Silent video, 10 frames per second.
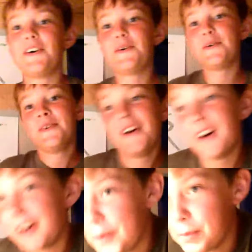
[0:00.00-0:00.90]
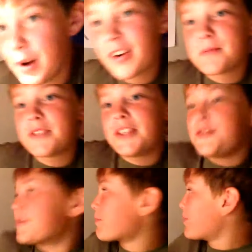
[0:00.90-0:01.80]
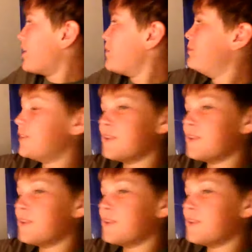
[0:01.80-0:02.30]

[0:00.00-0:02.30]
Hello, um, welcome to YouTuber Hub.